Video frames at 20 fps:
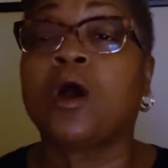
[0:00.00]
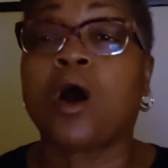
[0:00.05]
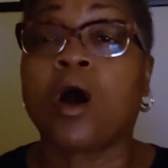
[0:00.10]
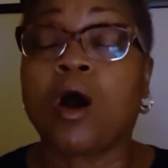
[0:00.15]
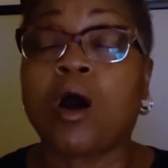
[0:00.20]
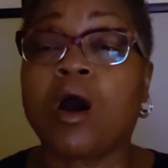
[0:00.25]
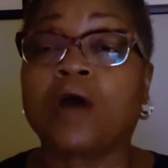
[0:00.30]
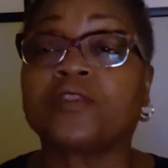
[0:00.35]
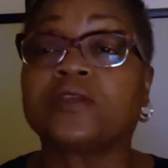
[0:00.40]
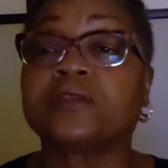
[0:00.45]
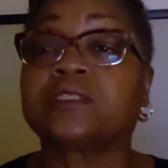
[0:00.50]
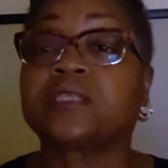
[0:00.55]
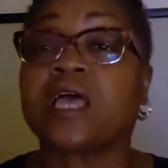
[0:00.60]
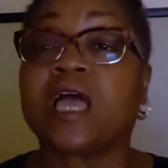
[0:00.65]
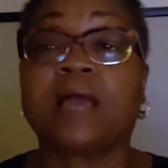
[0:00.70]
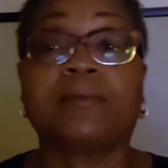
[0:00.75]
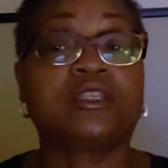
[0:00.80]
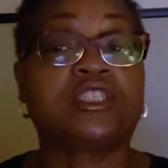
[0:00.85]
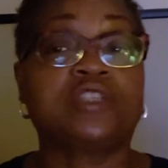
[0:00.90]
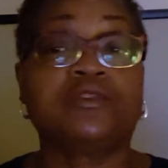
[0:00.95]
all the
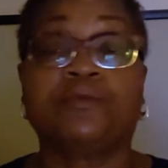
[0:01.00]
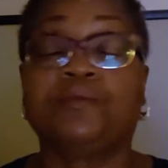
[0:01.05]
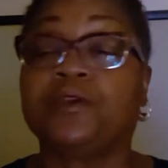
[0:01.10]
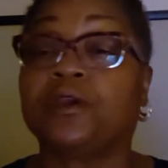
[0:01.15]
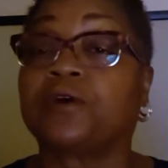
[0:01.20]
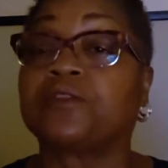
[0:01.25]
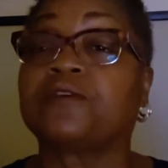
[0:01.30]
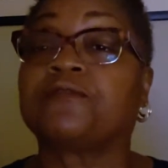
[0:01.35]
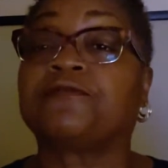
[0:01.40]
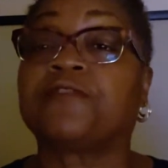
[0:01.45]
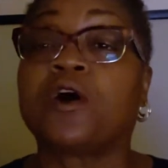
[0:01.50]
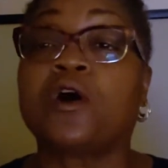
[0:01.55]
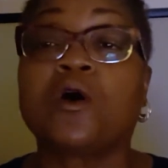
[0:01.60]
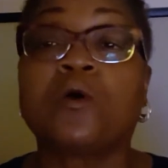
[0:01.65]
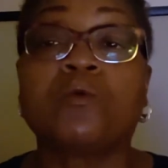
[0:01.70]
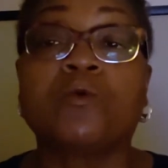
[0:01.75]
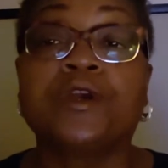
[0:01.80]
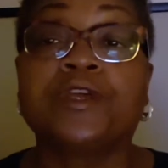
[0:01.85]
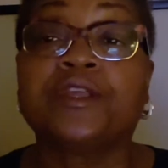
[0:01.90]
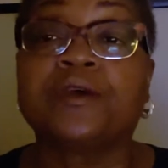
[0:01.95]
time. She would be on the
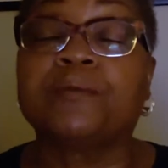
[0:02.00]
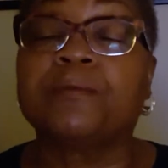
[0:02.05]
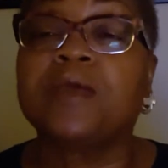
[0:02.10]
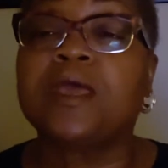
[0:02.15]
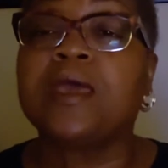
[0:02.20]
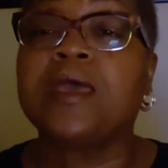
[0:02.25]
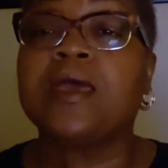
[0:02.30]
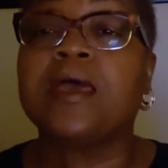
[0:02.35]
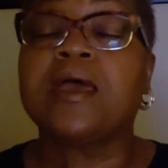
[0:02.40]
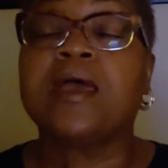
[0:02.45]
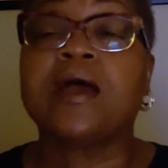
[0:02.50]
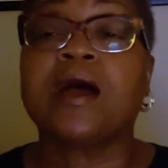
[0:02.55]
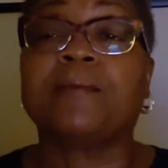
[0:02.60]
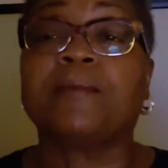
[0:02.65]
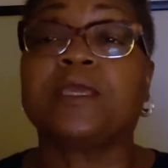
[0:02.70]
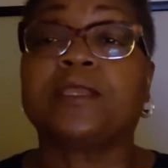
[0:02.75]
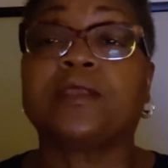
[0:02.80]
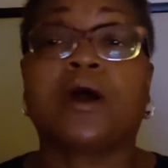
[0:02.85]
phone with him. I mean,